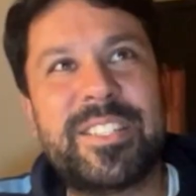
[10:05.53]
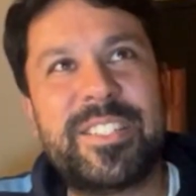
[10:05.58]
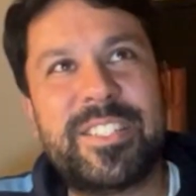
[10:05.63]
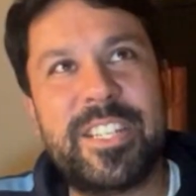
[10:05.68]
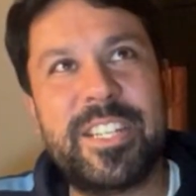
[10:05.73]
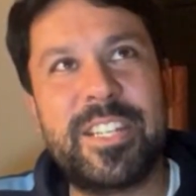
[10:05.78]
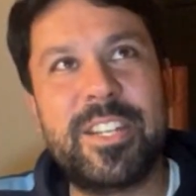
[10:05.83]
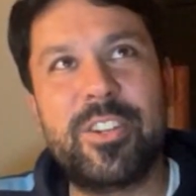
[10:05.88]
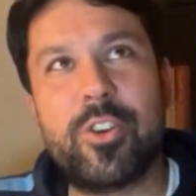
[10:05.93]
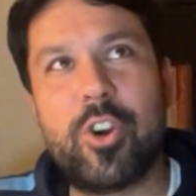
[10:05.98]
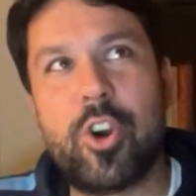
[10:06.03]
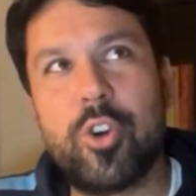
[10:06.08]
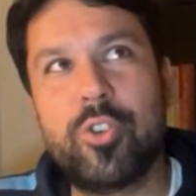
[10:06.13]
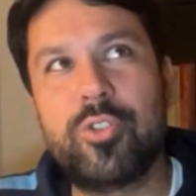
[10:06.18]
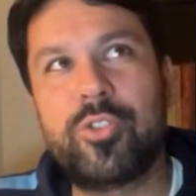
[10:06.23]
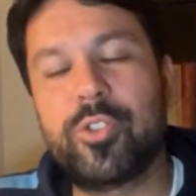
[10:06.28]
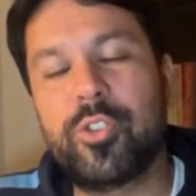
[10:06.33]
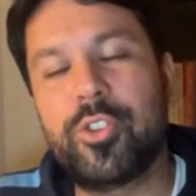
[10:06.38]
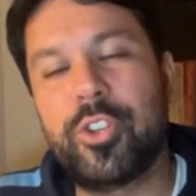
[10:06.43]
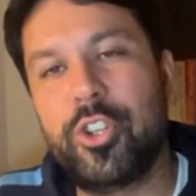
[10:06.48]
seen
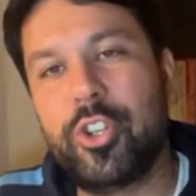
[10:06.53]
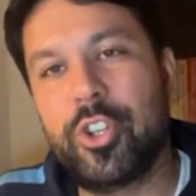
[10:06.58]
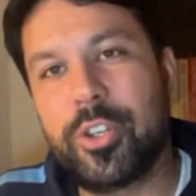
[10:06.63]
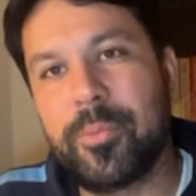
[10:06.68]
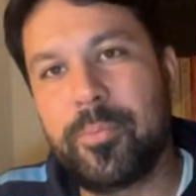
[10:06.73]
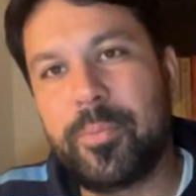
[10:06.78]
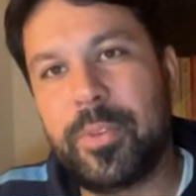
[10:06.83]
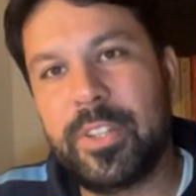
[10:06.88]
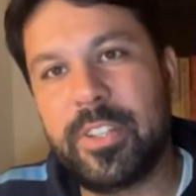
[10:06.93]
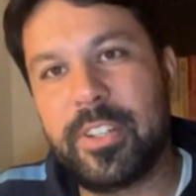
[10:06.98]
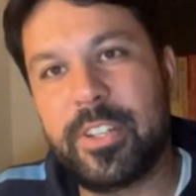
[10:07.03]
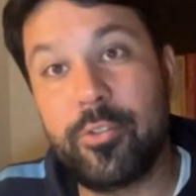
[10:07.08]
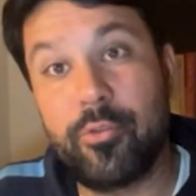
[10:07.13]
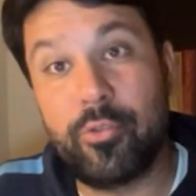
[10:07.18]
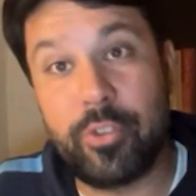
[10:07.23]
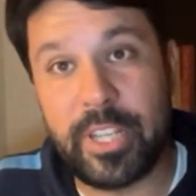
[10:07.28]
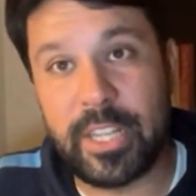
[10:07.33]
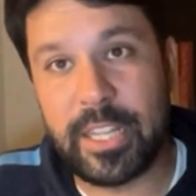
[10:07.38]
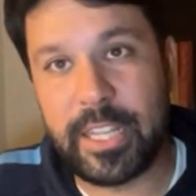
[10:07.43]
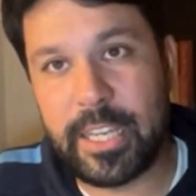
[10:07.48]
also that you competed in
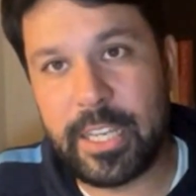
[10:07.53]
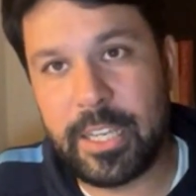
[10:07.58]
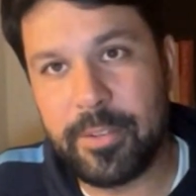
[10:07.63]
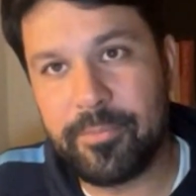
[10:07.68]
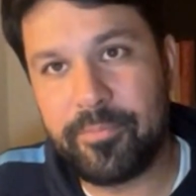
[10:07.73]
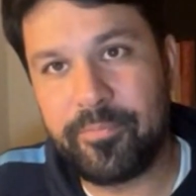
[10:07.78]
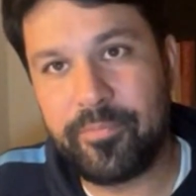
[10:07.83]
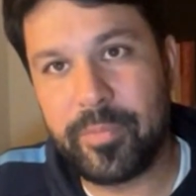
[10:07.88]
relay.